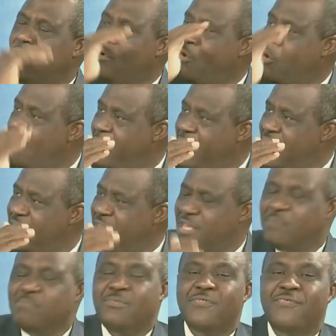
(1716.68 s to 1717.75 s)
globally,
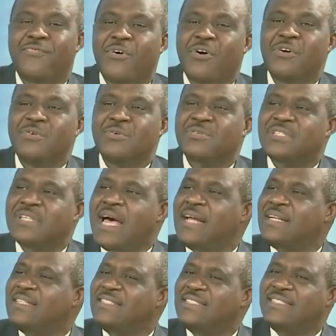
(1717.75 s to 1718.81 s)
before you
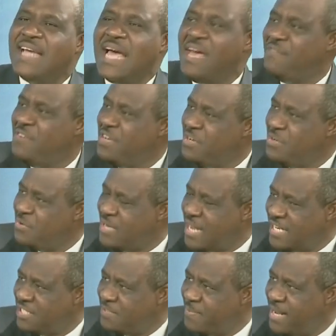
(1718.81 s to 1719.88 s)
start diving into
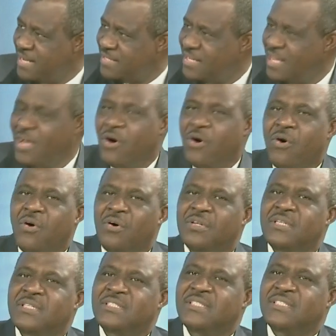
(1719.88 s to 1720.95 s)
that space or
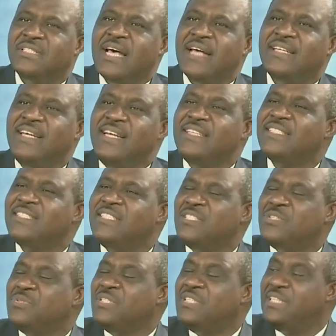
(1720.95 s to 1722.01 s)
start listening
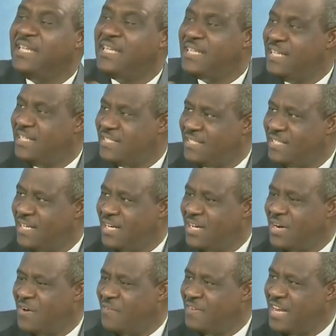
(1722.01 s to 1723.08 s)
to the dictates
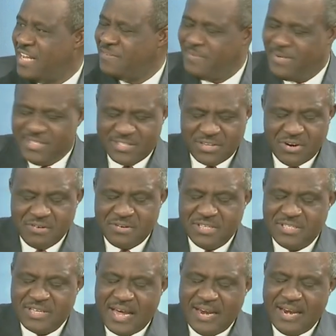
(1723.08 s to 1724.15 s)
of that place.
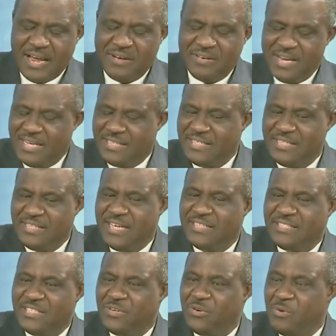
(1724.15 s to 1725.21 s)
Countries are now, they are saying there's
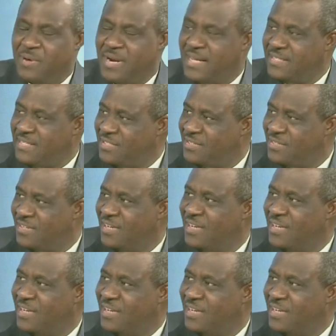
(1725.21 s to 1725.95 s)
deglobalization.